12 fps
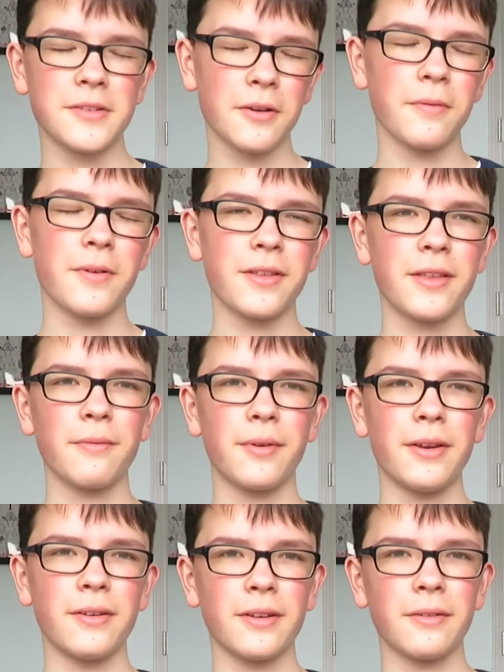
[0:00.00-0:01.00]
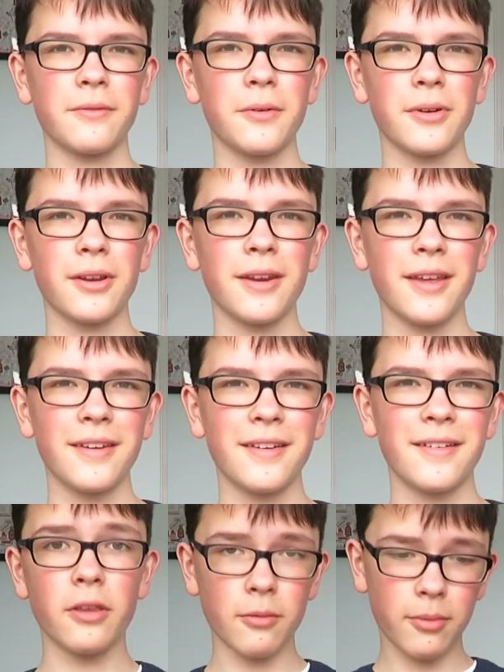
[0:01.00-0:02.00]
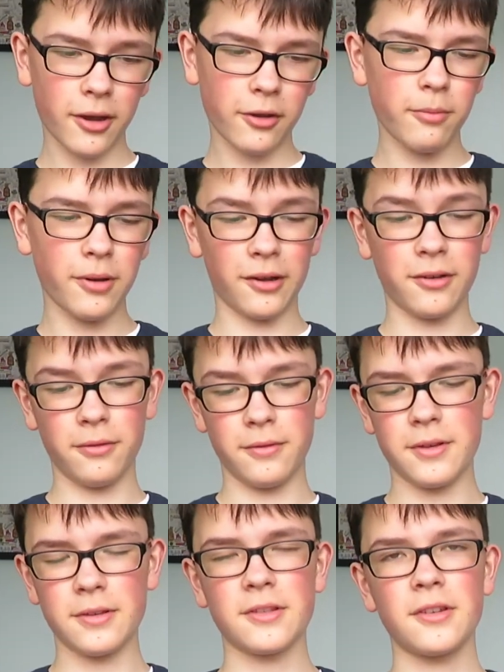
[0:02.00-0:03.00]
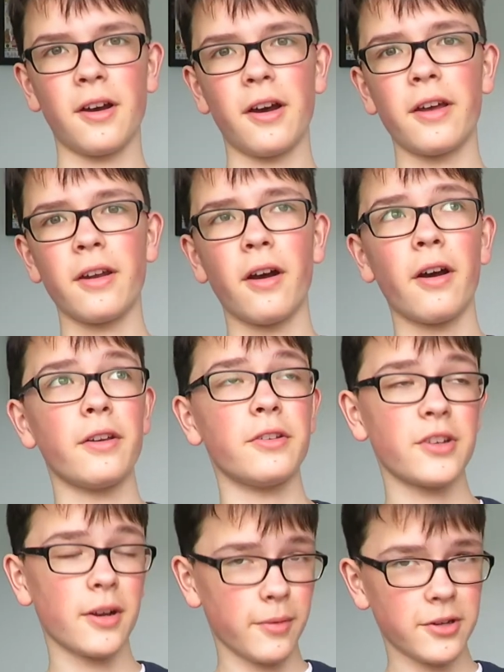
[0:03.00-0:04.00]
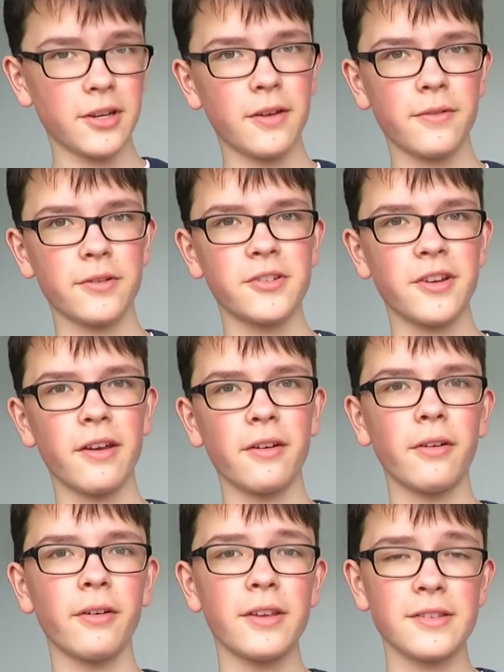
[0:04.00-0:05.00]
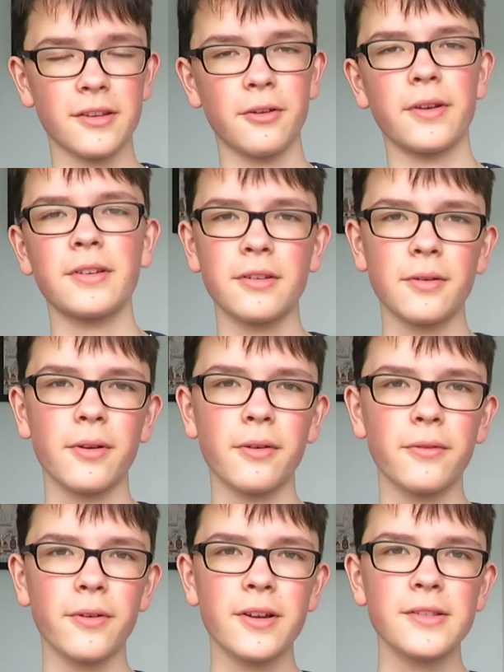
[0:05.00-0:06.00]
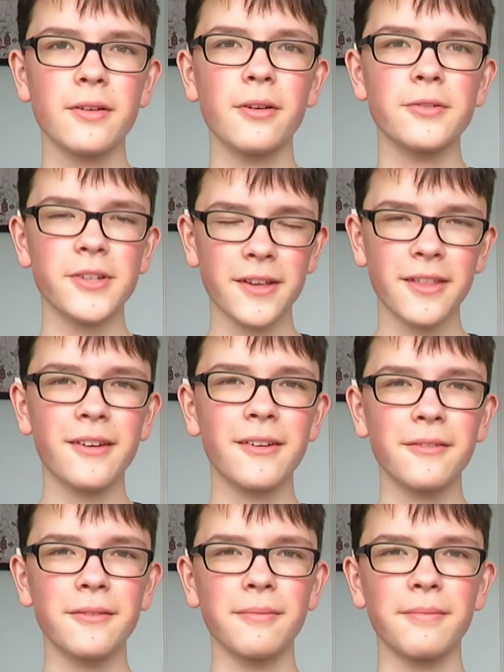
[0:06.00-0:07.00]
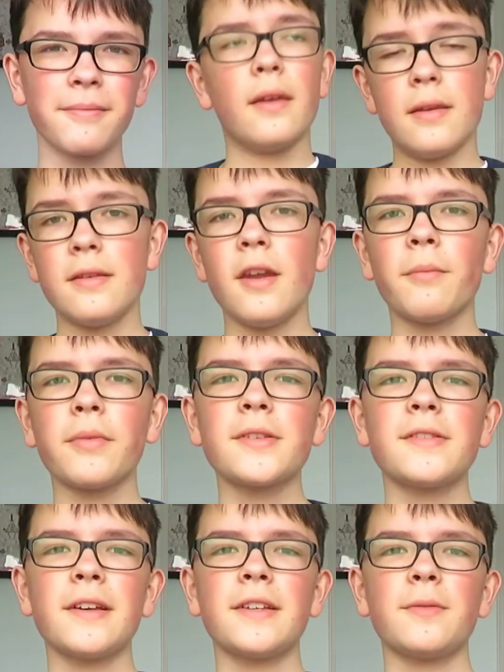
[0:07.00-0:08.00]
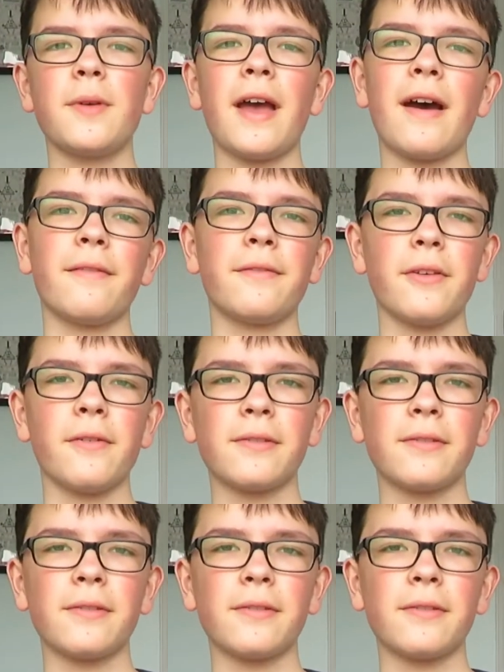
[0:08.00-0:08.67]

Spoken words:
so worth it when you're done folding it. The Paku Paku is taught on Jeremy Schaefer's channel. He has a great tutorial for it, so go check that out. In number 6, we have the